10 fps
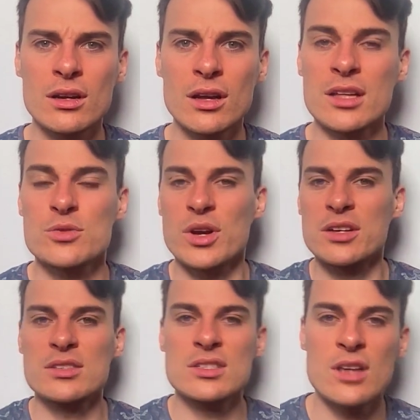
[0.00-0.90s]
Well, that's right,
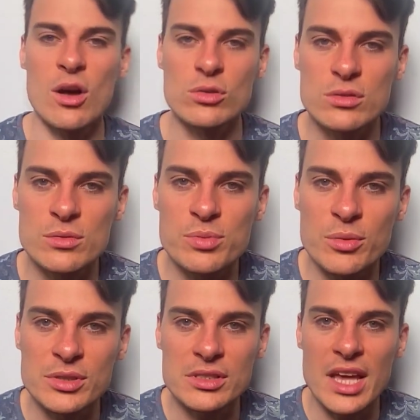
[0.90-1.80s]
because he's old. He was
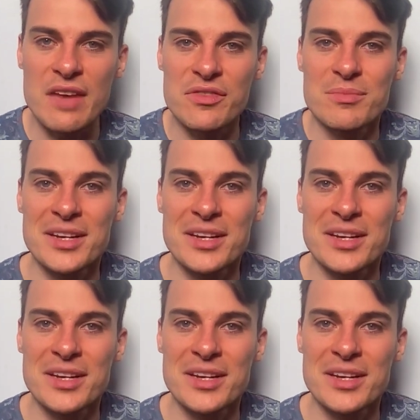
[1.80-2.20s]
probably deaf.